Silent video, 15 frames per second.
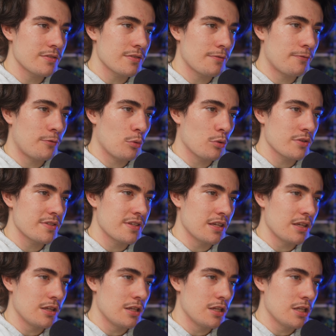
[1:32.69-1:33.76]

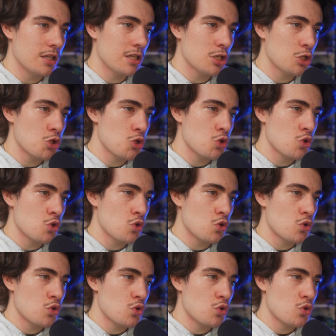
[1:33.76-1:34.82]

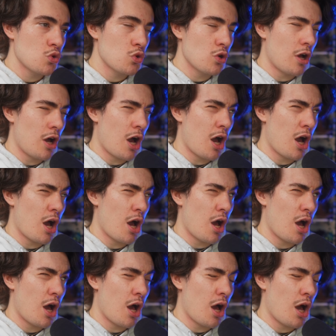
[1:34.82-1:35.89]

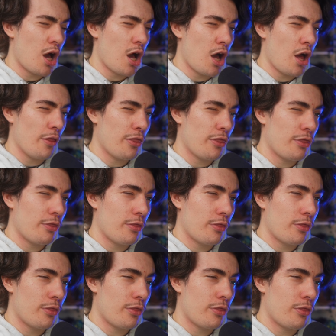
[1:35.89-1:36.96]

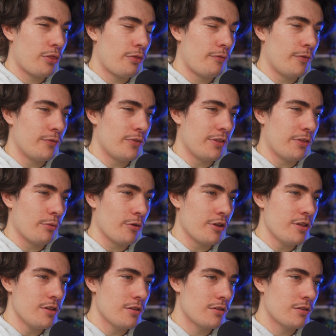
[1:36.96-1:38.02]

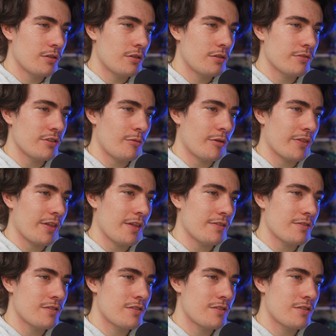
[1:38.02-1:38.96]
$14.53, something like that.